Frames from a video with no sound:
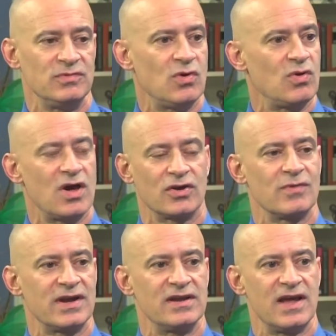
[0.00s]
no longer
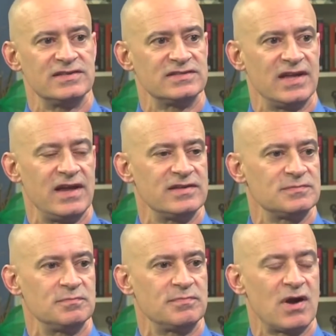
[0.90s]
recognizes that
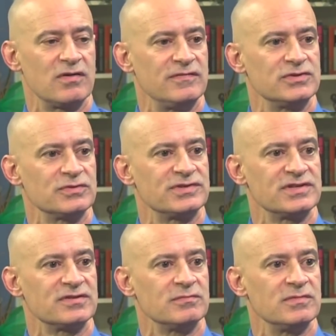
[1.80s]
as part of the visual
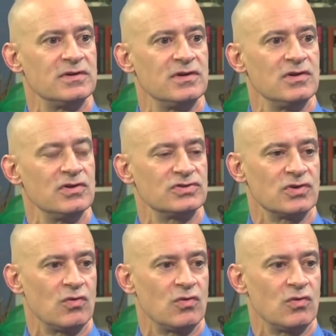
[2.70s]
system. So